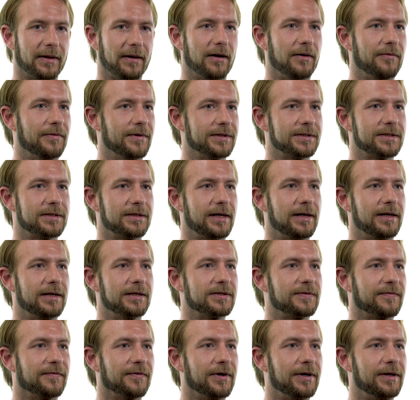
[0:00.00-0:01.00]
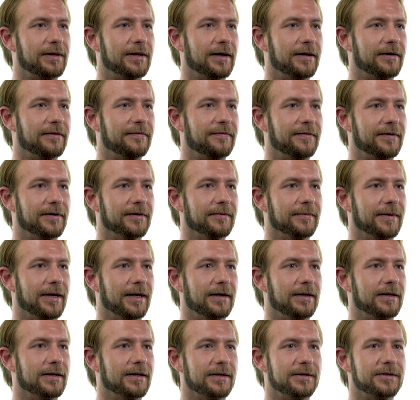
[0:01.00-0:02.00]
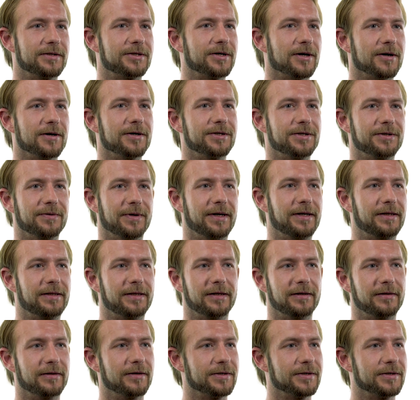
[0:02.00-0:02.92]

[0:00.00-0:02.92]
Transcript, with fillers: This thing is free that you feel, man. It doesn't charge you anything.